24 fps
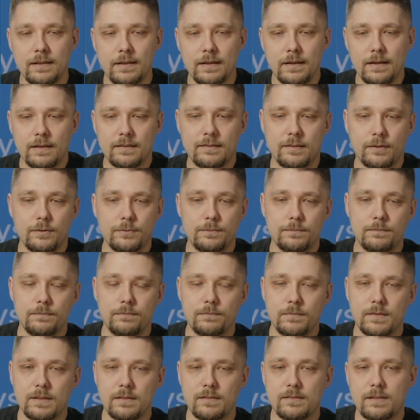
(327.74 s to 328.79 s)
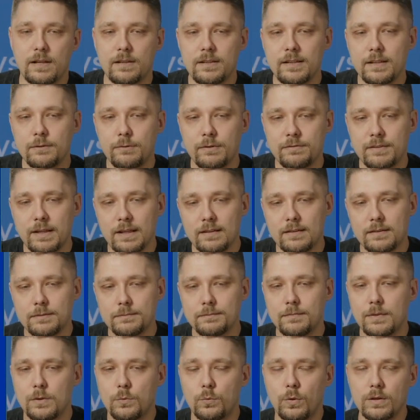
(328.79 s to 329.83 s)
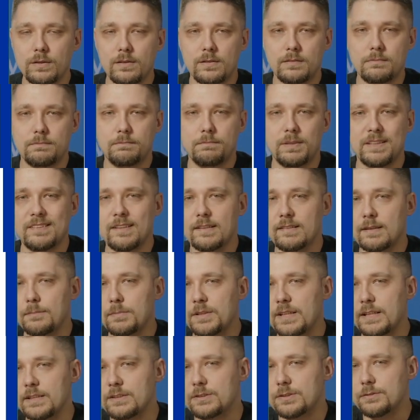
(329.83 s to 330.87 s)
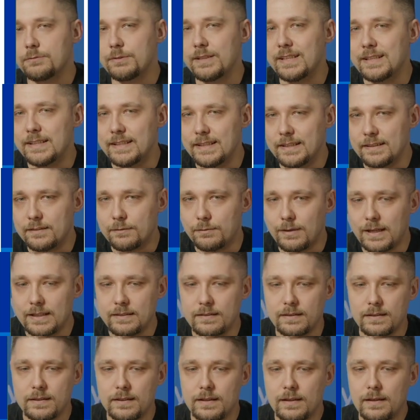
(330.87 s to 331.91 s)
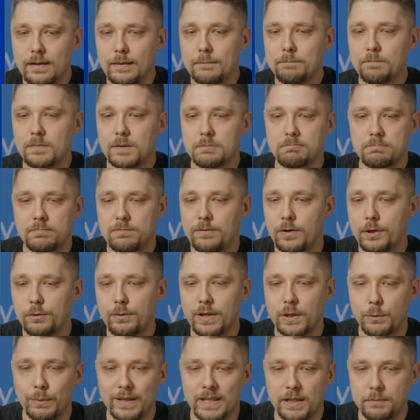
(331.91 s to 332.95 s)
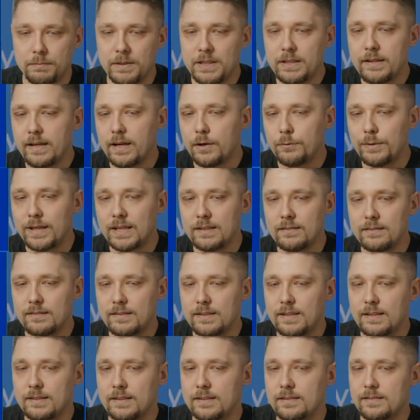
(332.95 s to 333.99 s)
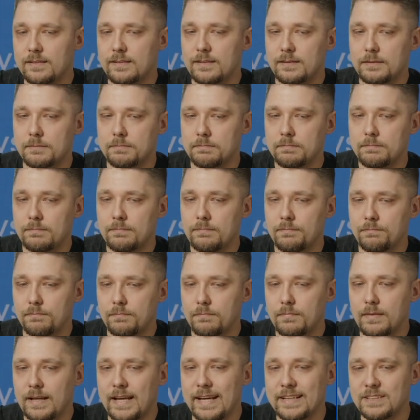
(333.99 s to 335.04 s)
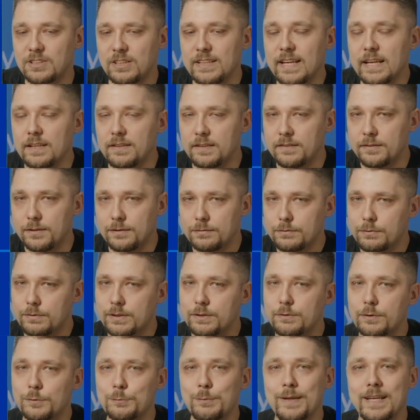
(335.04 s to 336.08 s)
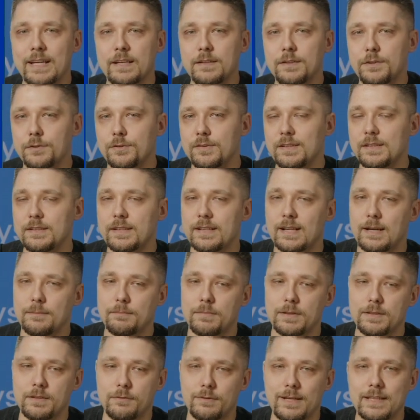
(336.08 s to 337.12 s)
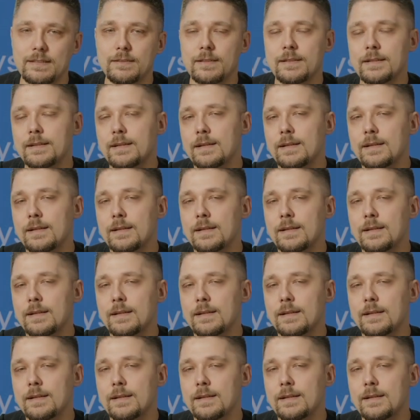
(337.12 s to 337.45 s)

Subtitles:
So starting with that, what business application really is, right? Following Wikipedia, we can see that it's actually any software that we can use in the company, right?